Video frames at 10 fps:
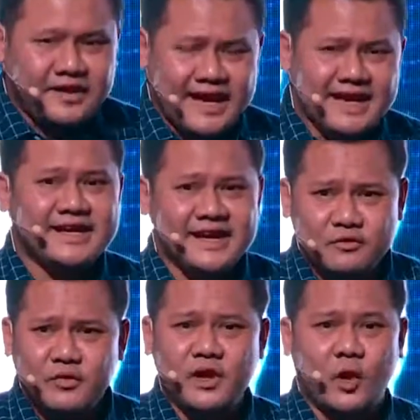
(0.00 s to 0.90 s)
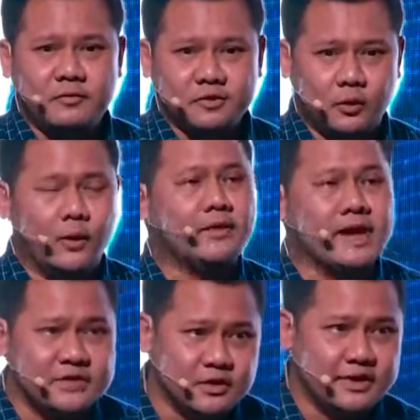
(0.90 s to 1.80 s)
and again, we hope to
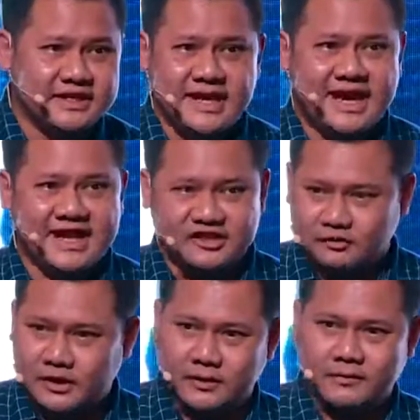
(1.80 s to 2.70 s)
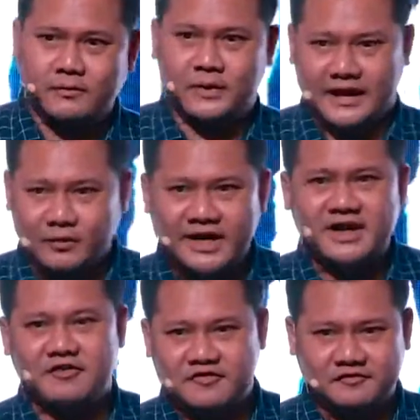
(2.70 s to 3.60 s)
welcome you in Thailand as well.
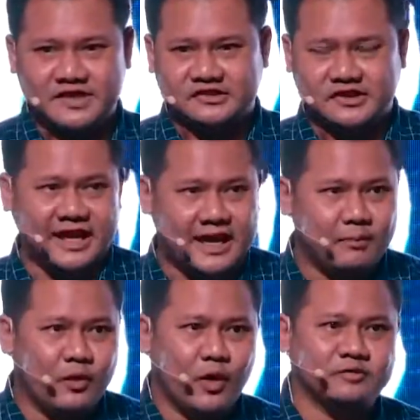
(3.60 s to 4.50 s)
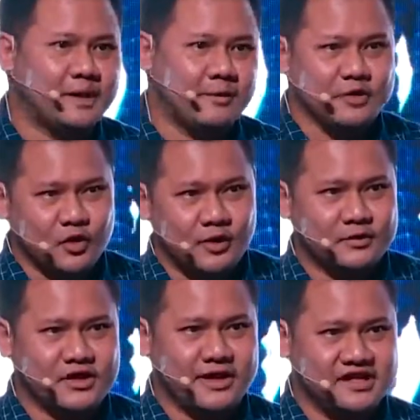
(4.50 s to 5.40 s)
150 startup. Hope some of you
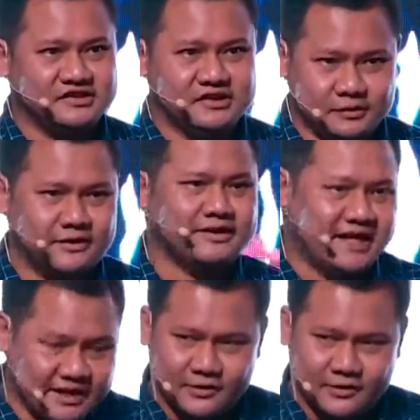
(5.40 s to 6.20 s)
will join us as well. Thank